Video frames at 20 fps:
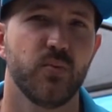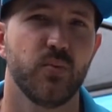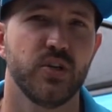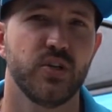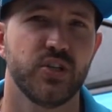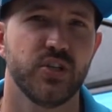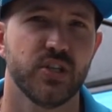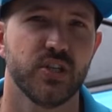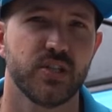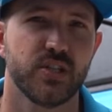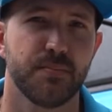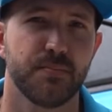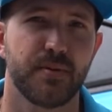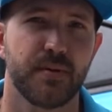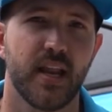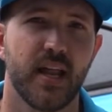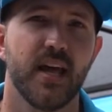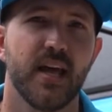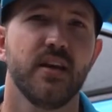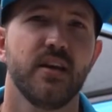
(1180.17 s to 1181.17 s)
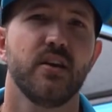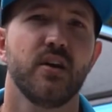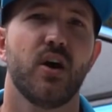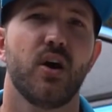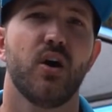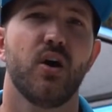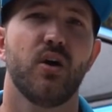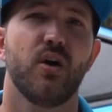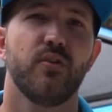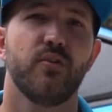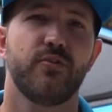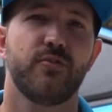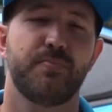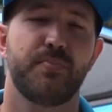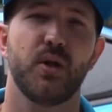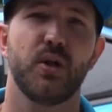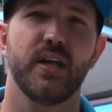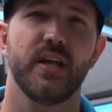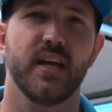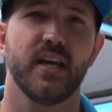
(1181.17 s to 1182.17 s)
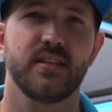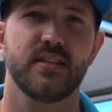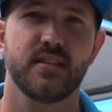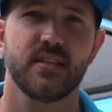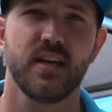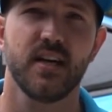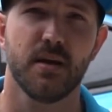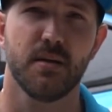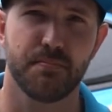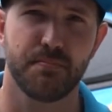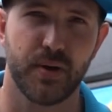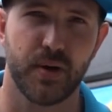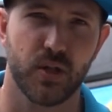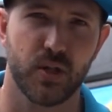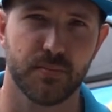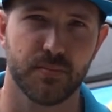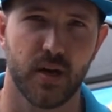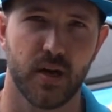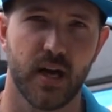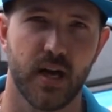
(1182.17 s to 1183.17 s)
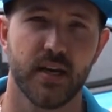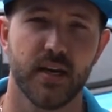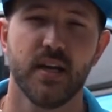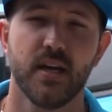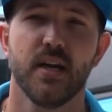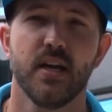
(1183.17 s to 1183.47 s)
which is a blend of polyester and polyamide.